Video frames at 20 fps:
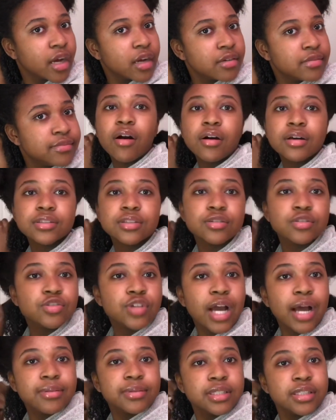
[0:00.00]
Also
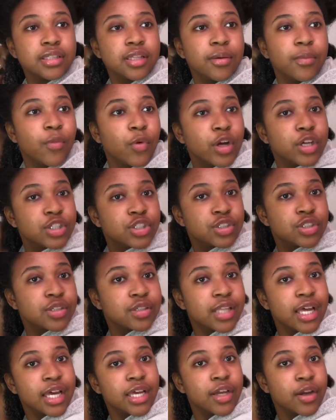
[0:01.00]
traps in the moisture
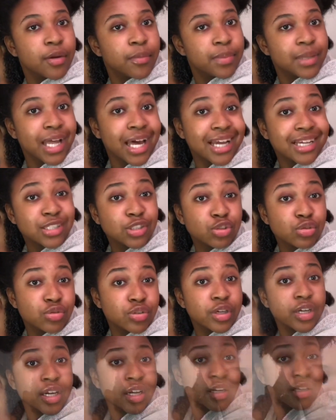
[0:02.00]
that you're applying to your
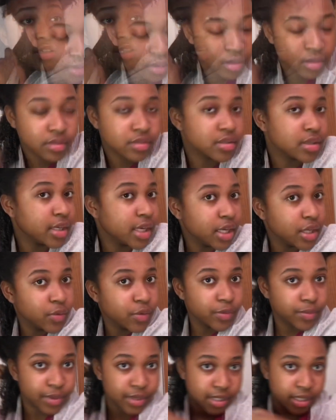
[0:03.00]
hair. So yeah, you would
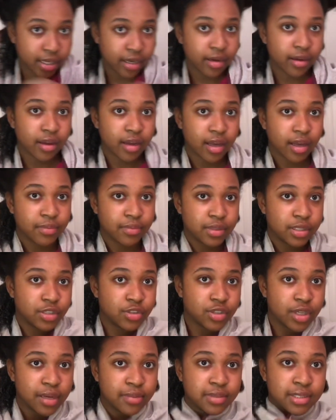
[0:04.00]
put the hair cap and it
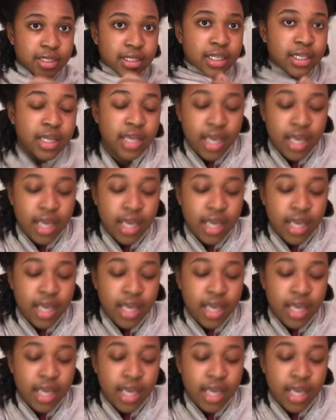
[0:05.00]
traps it in.